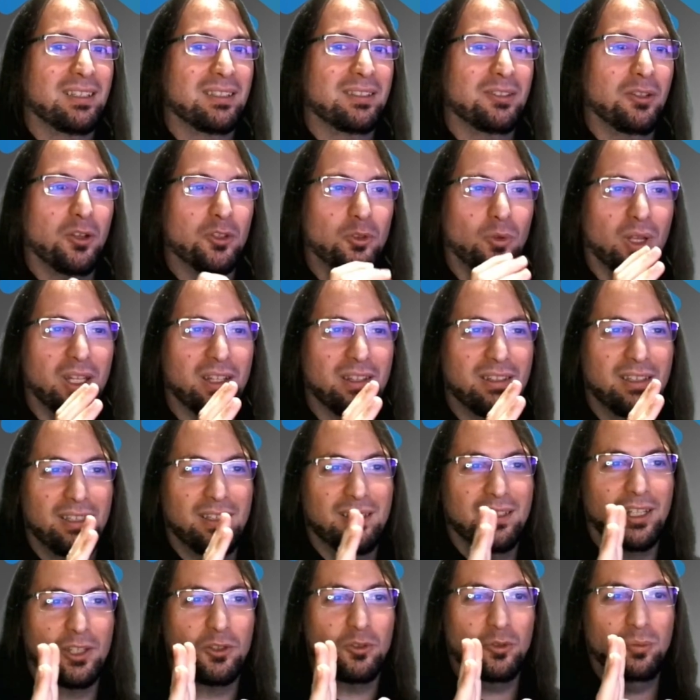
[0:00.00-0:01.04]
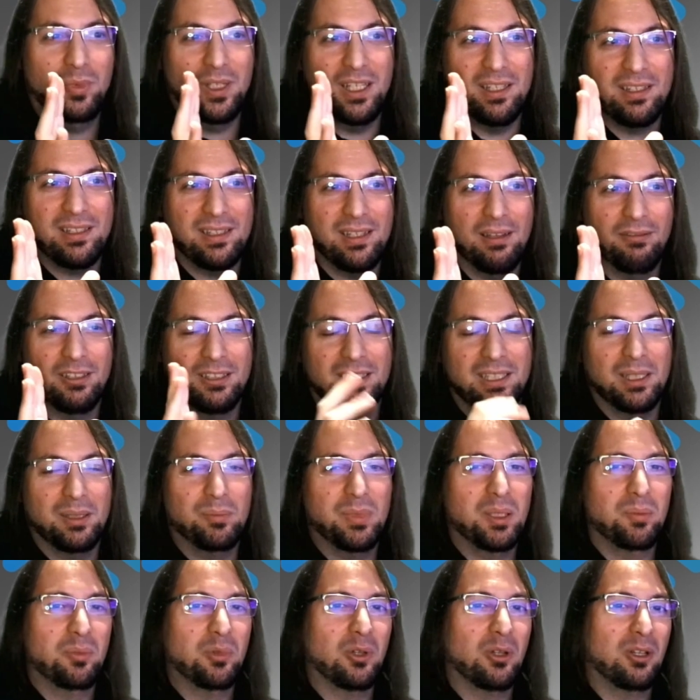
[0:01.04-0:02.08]
No, 20, that would be 70
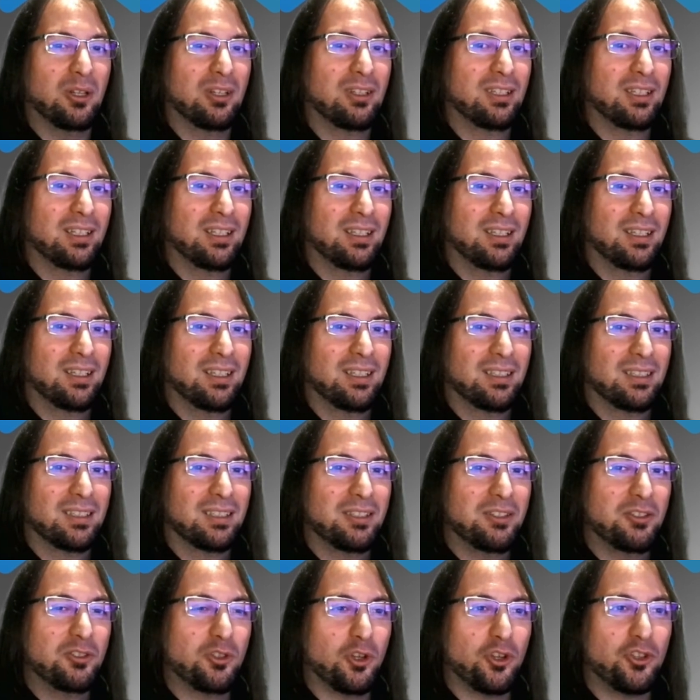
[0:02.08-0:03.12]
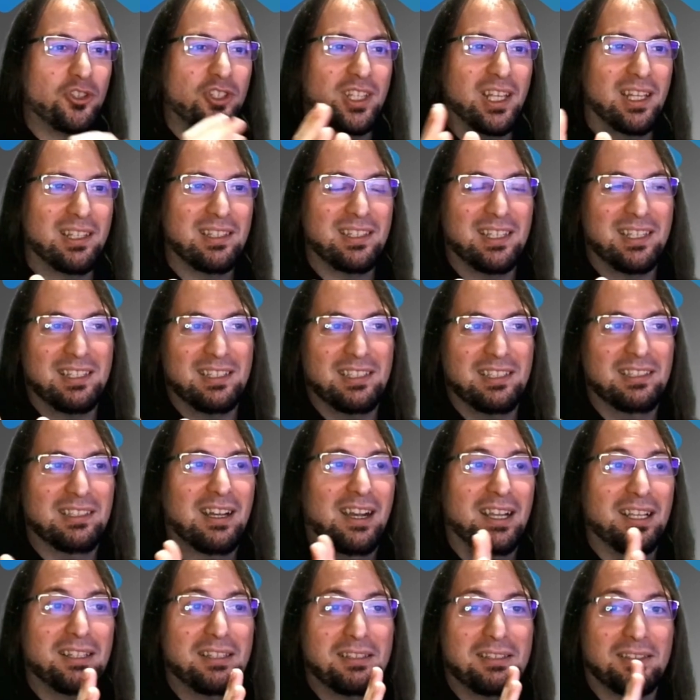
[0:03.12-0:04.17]
people. Josh said
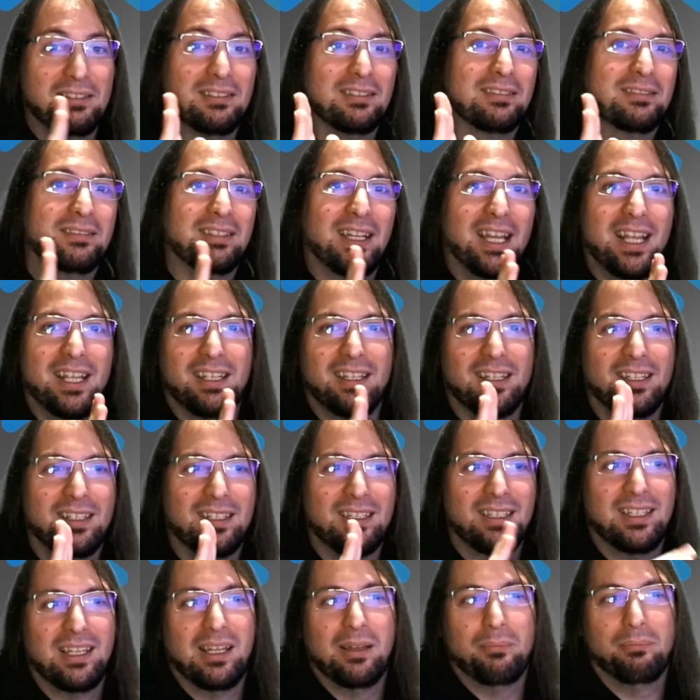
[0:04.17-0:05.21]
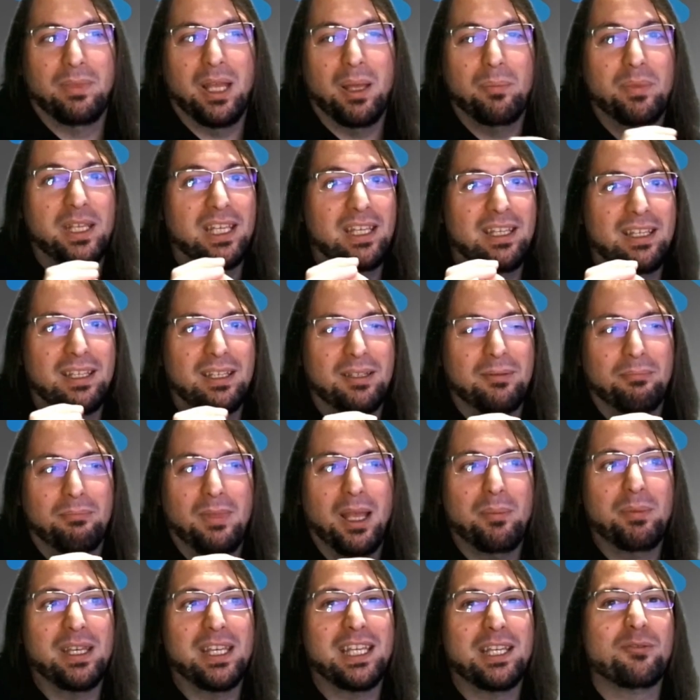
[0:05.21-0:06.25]
69, so hey,
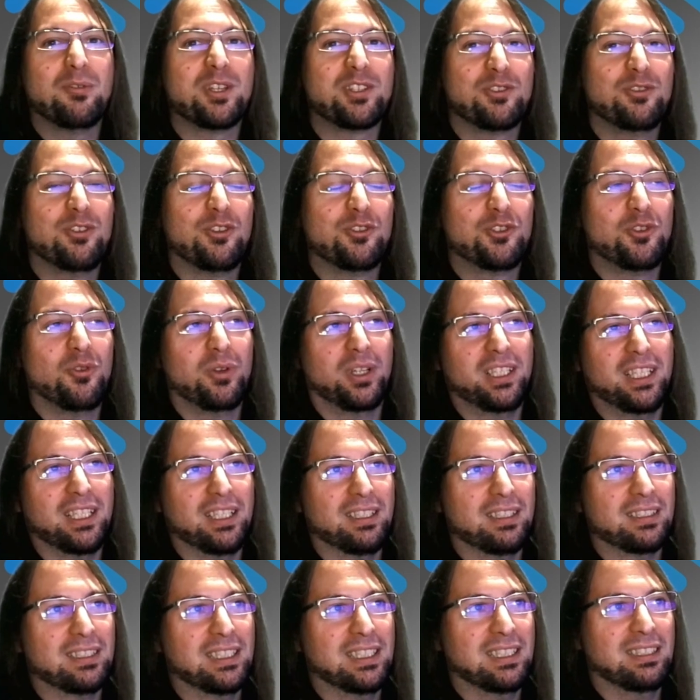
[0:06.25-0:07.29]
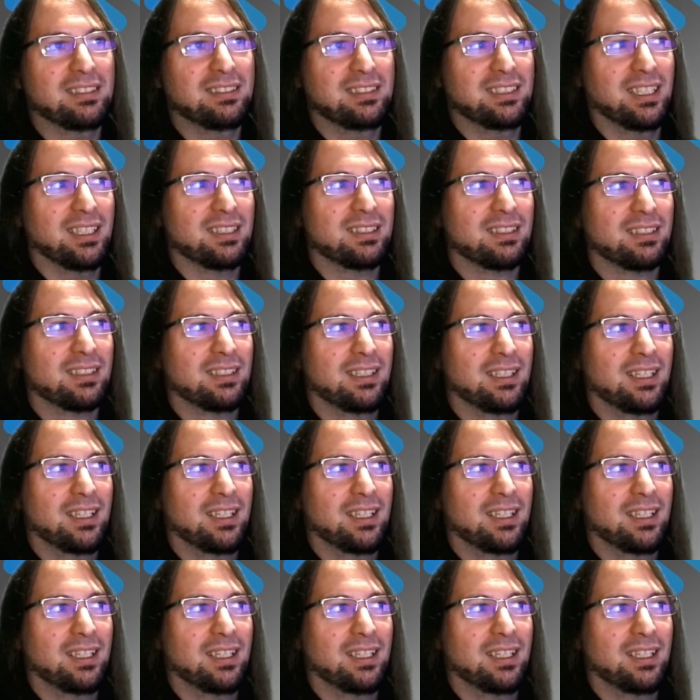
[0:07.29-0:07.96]
maybe he was not joking in the end.